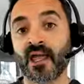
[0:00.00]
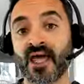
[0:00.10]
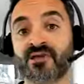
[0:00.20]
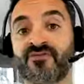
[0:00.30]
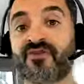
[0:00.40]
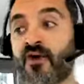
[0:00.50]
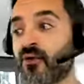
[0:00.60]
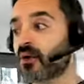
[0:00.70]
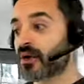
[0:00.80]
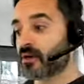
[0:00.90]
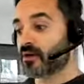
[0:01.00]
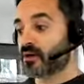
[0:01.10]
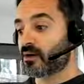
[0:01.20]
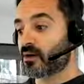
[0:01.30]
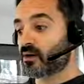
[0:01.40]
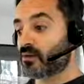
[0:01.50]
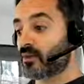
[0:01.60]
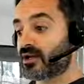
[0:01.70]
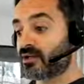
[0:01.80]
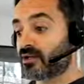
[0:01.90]
And so
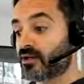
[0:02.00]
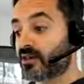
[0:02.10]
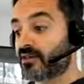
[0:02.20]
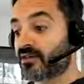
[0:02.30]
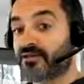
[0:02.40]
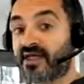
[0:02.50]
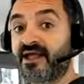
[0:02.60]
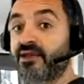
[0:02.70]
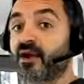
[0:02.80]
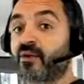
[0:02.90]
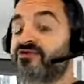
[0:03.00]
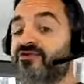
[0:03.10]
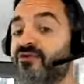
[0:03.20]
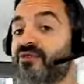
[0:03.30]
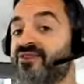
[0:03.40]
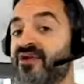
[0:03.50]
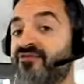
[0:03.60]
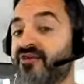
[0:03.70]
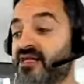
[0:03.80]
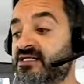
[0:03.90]
when they didn't know what to do with their
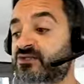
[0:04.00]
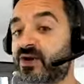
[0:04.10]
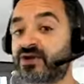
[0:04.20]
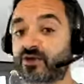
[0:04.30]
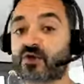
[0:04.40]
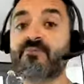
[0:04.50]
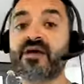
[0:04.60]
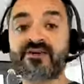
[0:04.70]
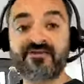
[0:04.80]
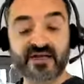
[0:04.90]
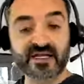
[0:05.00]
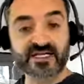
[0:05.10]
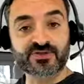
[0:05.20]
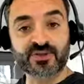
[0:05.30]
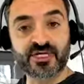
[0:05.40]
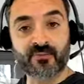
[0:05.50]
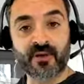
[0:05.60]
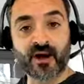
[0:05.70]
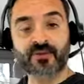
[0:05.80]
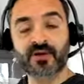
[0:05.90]
feelings, when your big feelings would come
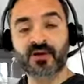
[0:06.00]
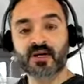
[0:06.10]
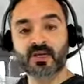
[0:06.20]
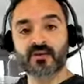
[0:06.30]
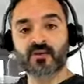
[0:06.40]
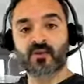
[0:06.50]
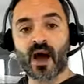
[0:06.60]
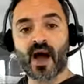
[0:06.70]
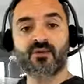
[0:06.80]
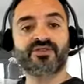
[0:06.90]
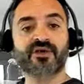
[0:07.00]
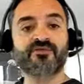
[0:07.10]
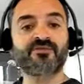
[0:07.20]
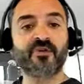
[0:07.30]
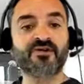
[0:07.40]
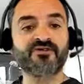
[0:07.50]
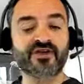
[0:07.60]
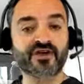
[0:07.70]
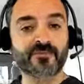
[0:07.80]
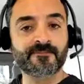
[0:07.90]
up, how would they respond to
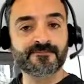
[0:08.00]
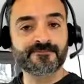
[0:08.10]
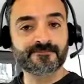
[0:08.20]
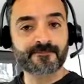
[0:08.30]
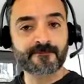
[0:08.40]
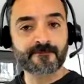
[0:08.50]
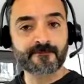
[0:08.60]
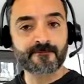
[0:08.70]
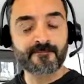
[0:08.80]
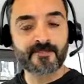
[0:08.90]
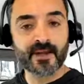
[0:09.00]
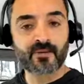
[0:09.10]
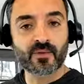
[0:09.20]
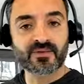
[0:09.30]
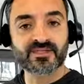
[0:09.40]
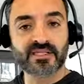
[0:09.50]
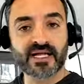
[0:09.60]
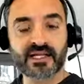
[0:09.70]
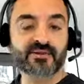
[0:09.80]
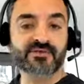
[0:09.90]
you? What was the
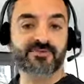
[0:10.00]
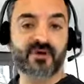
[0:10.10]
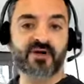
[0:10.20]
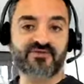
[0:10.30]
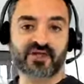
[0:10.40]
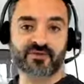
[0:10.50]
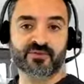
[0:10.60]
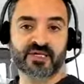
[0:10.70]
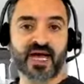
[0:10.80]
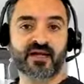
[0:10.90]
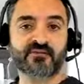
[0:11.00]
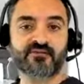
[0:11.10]
likely response that you would get?